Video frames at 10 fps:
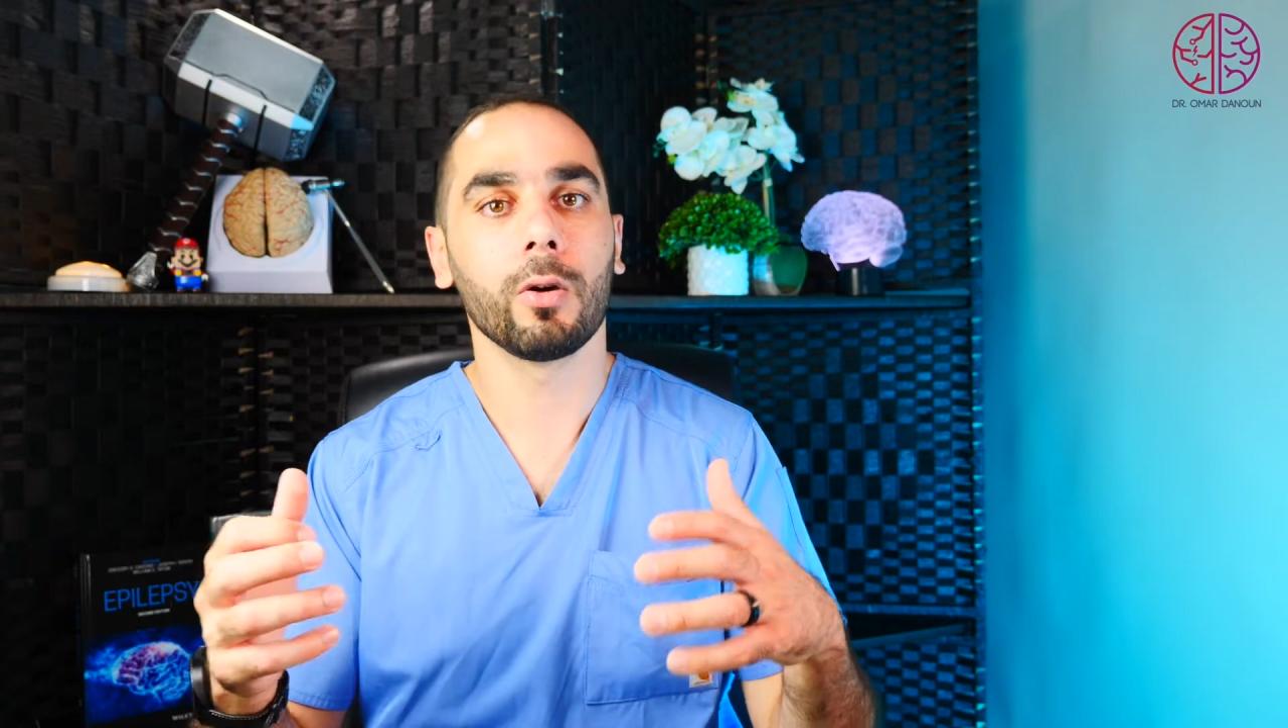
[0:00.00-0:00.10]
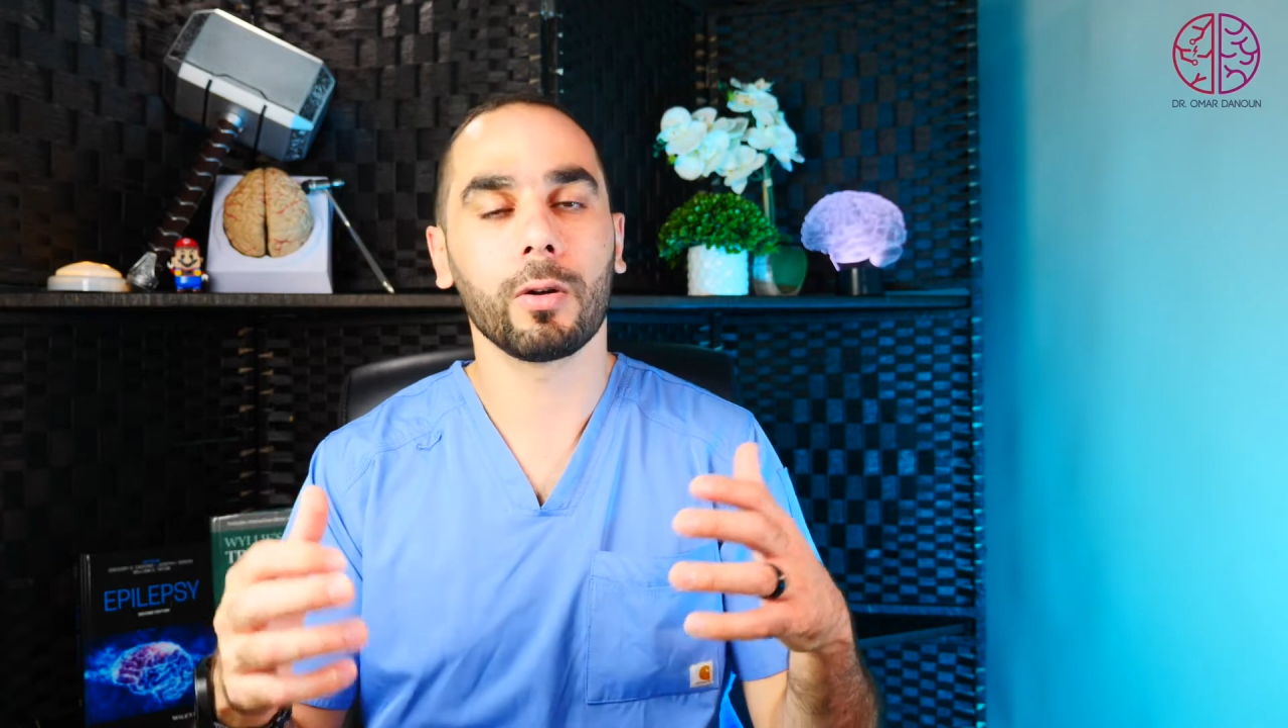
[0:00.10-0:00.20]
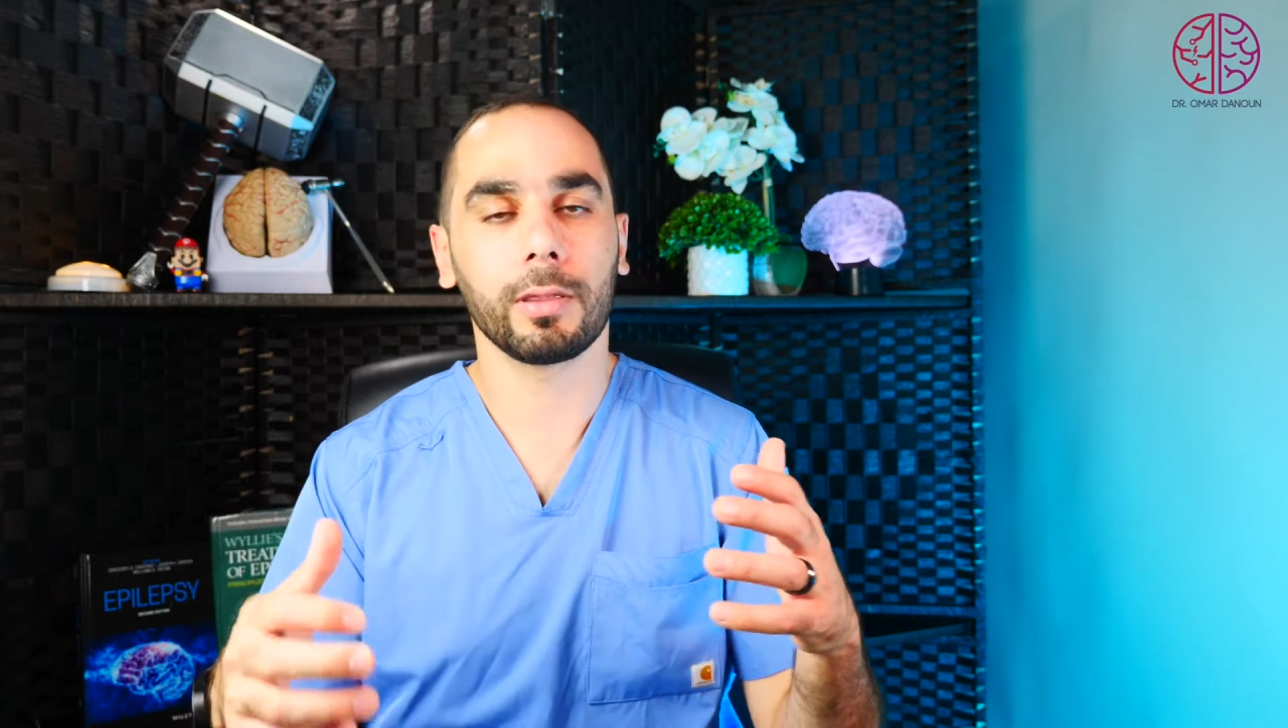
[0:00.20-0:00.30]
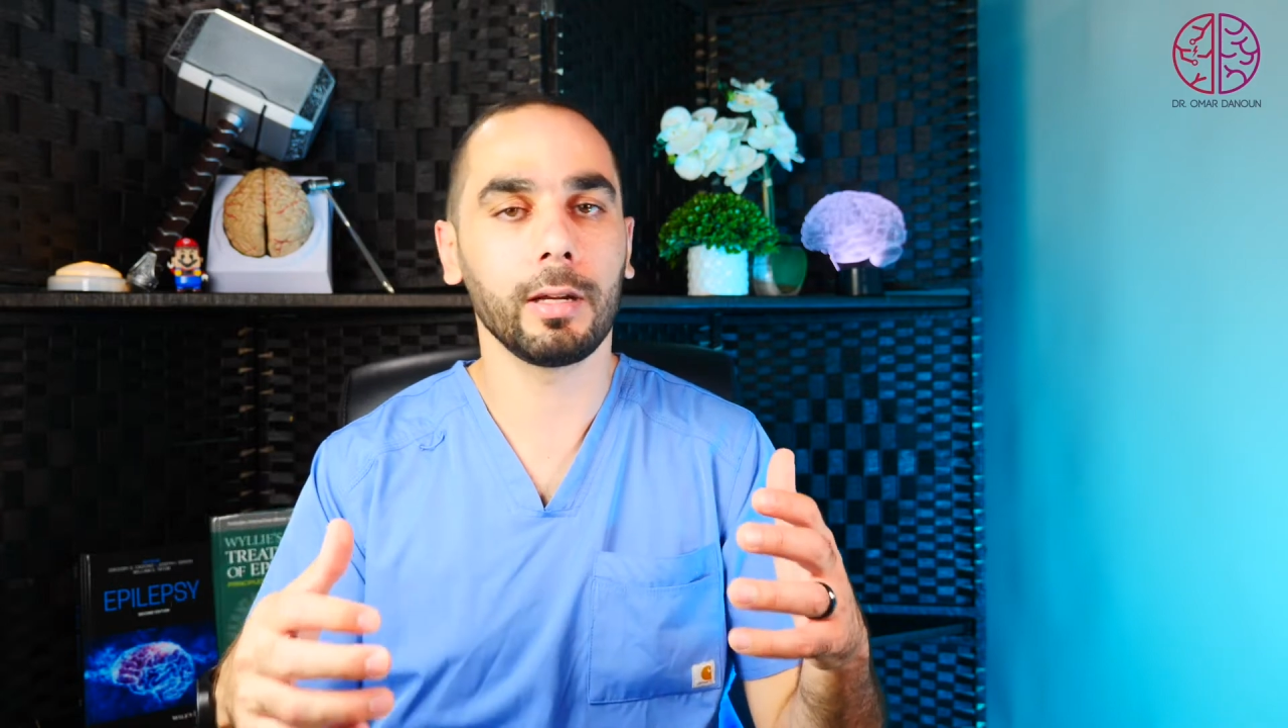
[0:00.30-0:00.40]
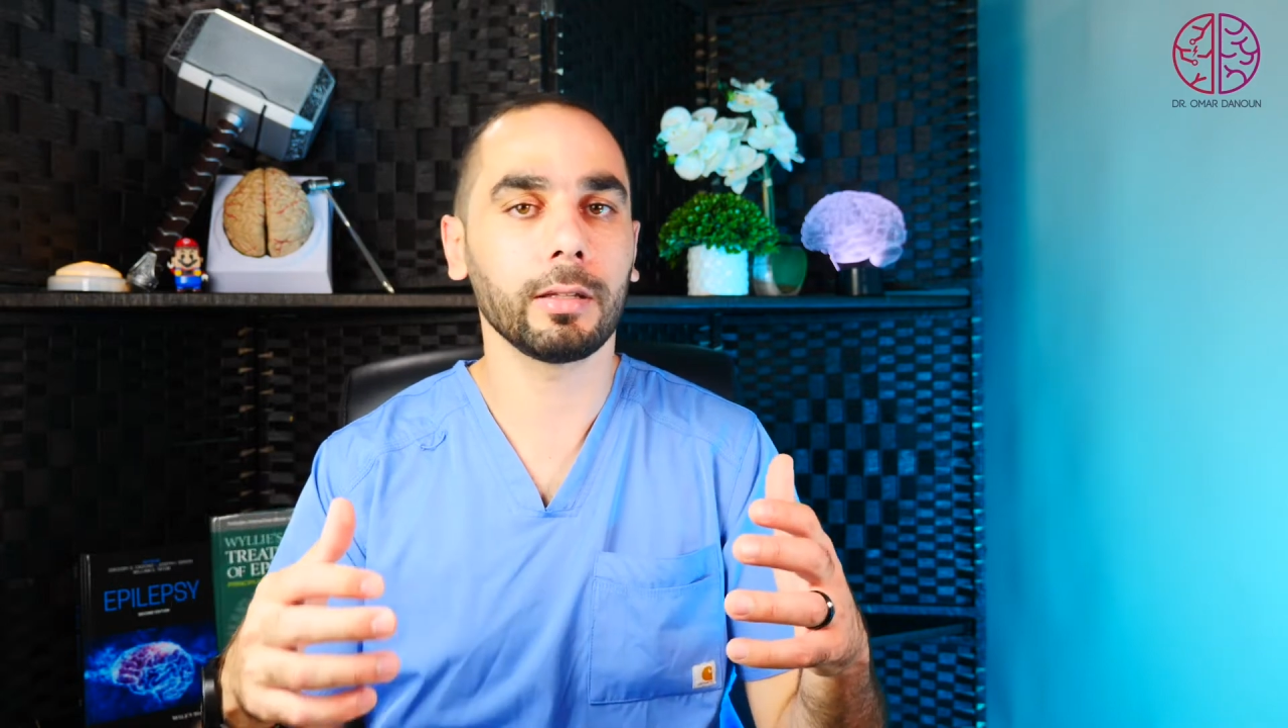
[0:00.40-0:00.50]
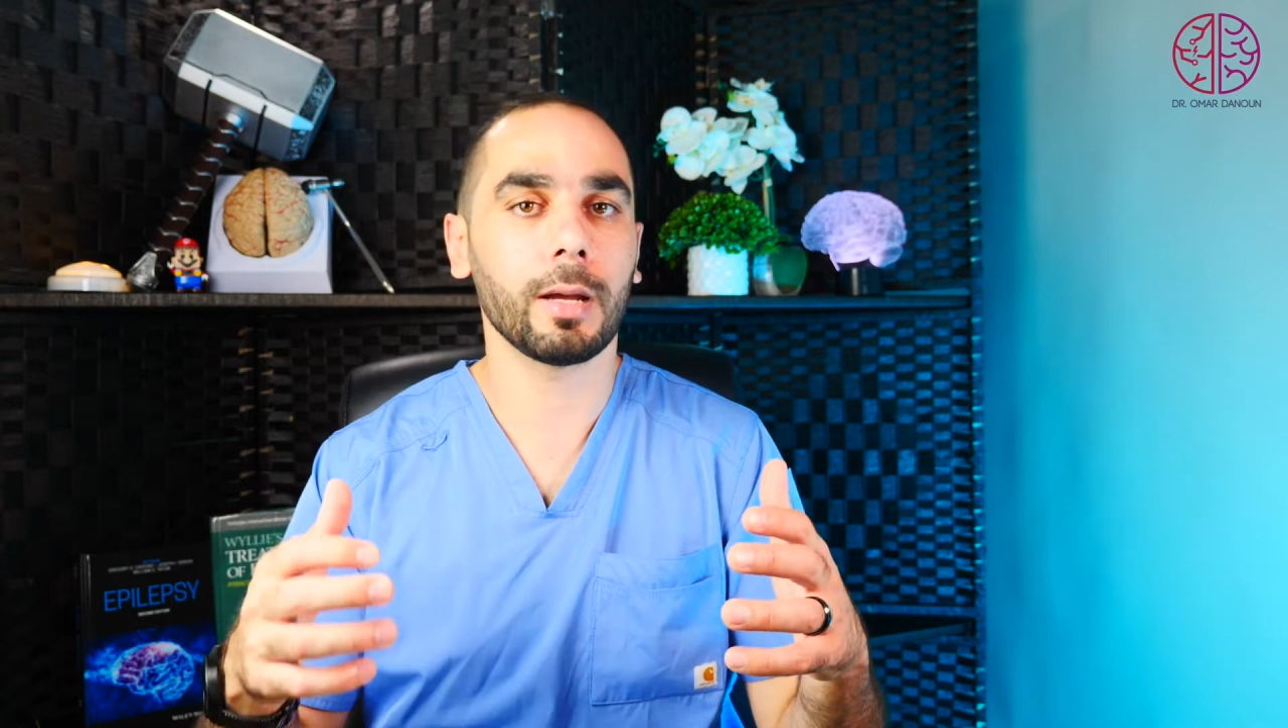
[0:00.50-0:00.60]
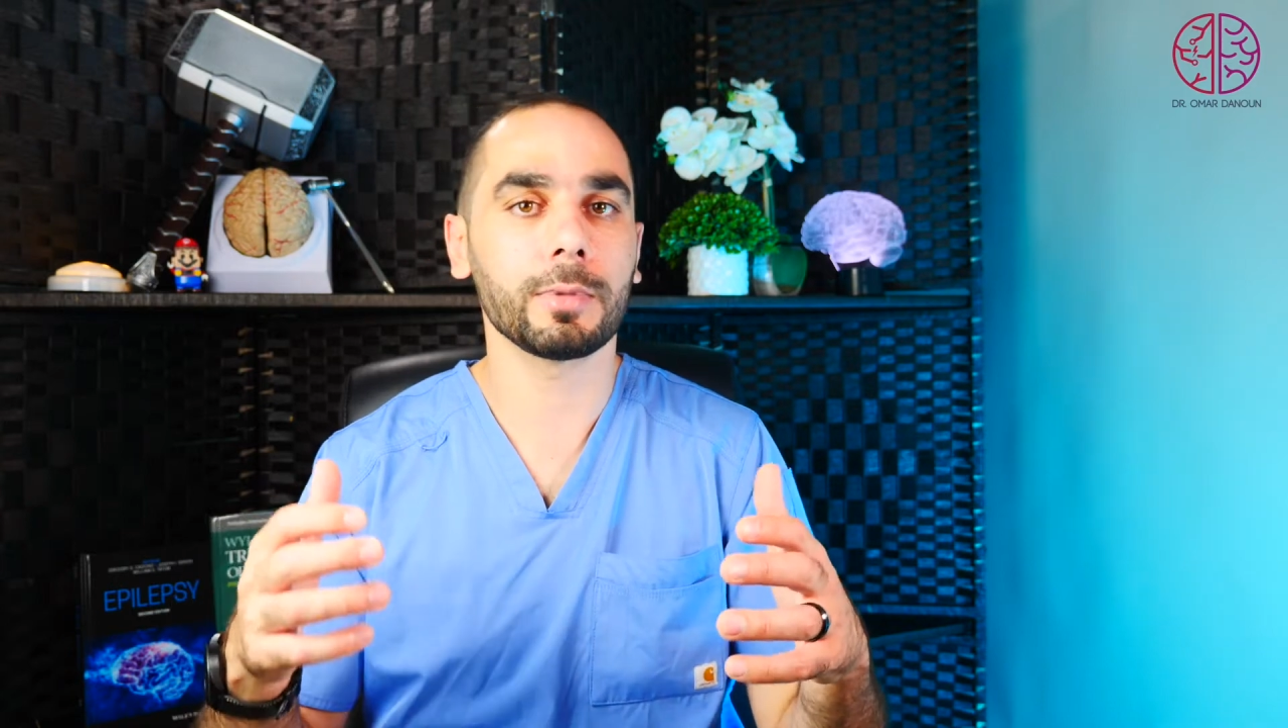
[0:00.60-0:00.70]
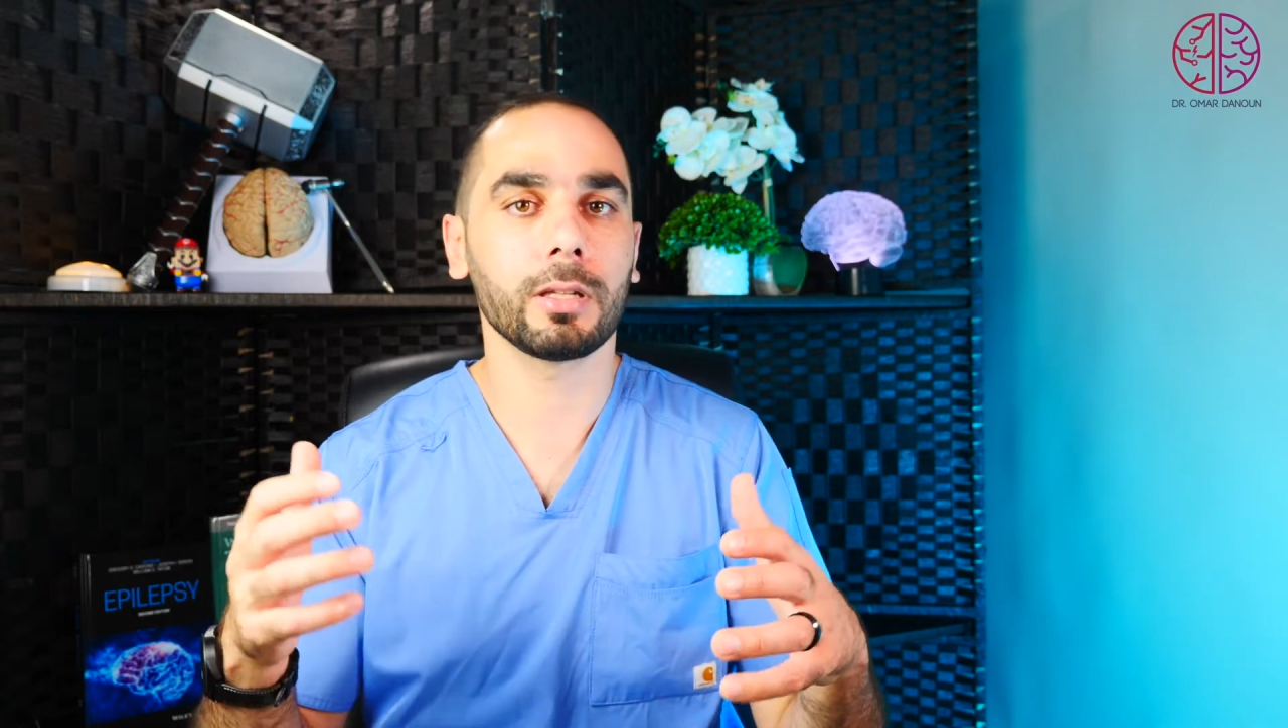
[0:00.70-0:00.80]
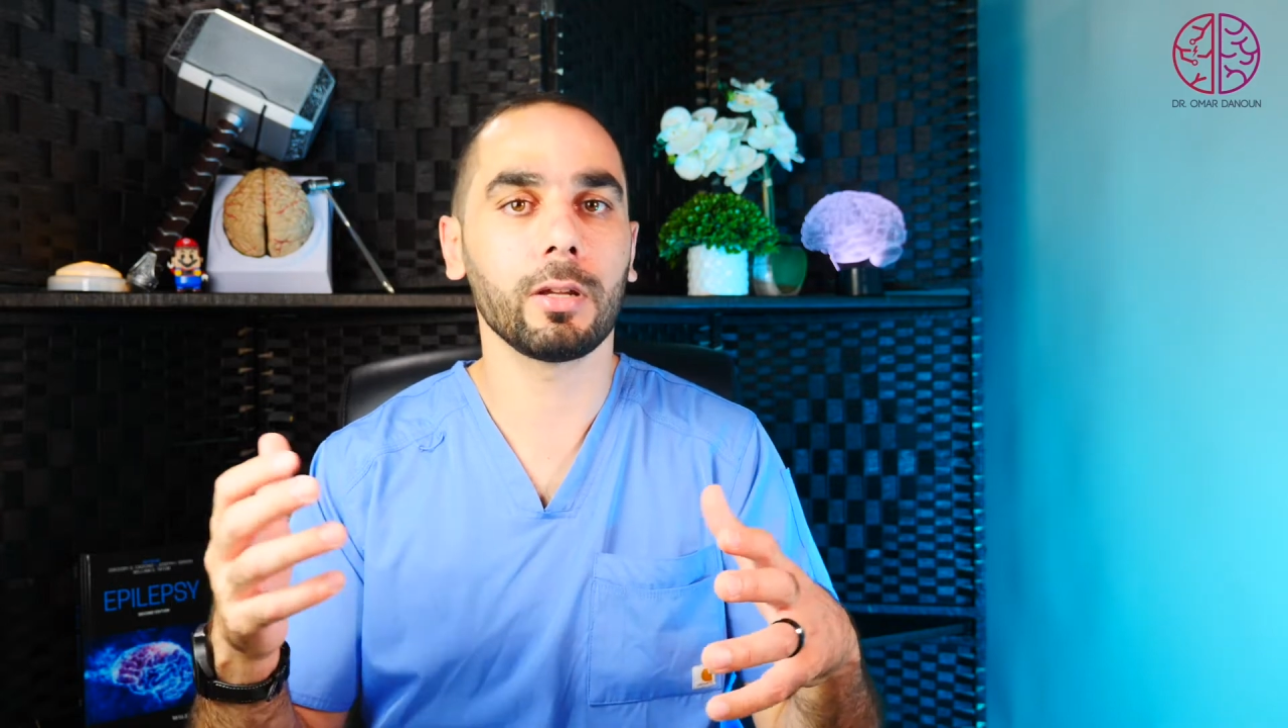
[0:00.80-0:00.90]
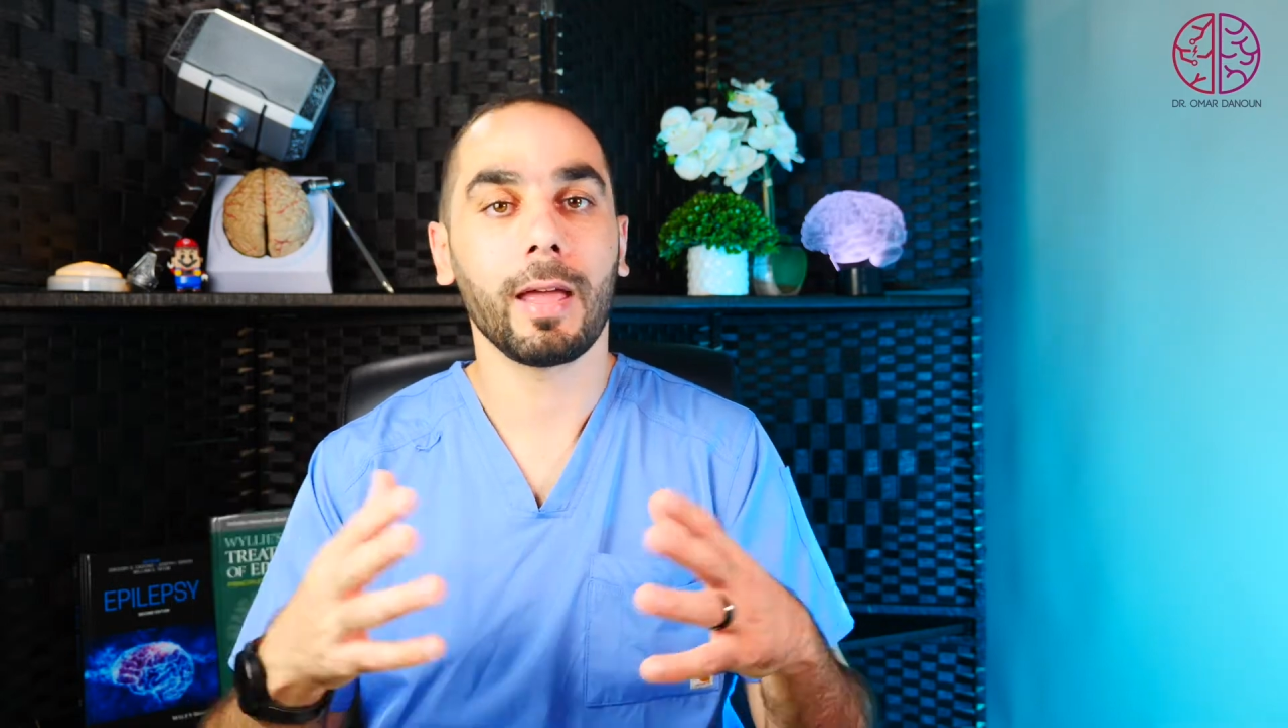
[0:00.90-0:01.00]
or 3
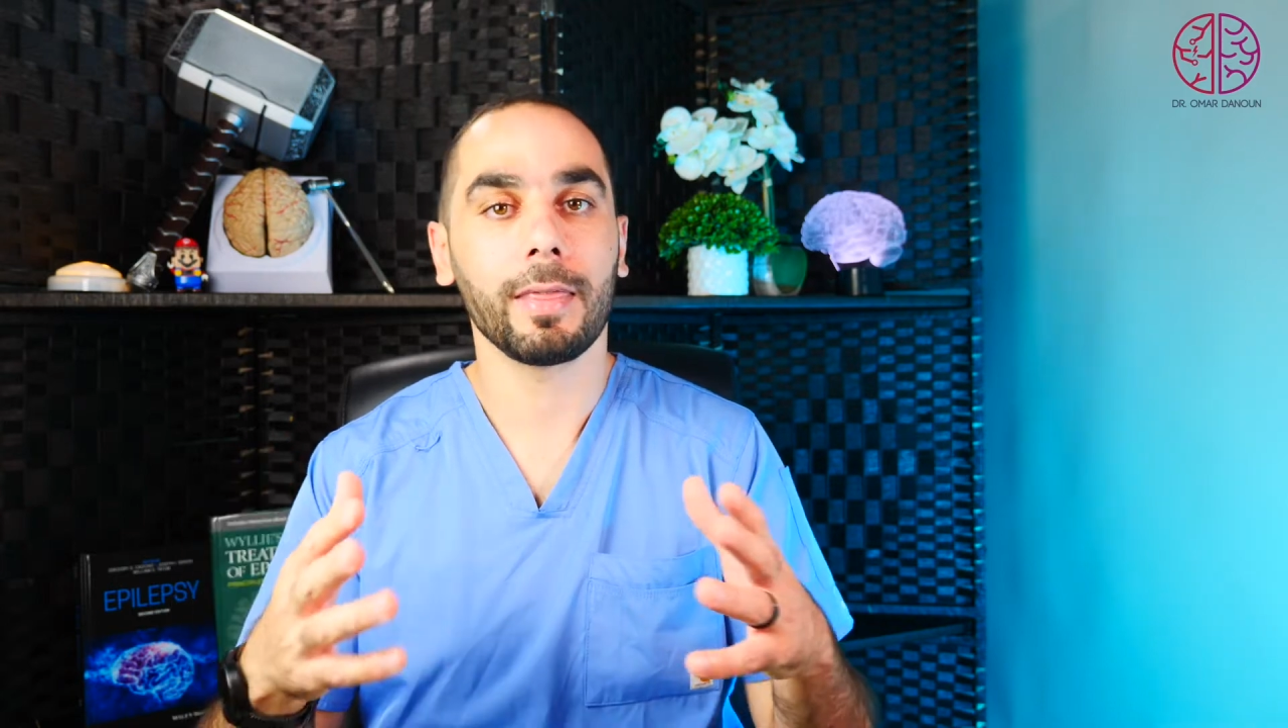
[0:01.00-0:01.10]
times a day,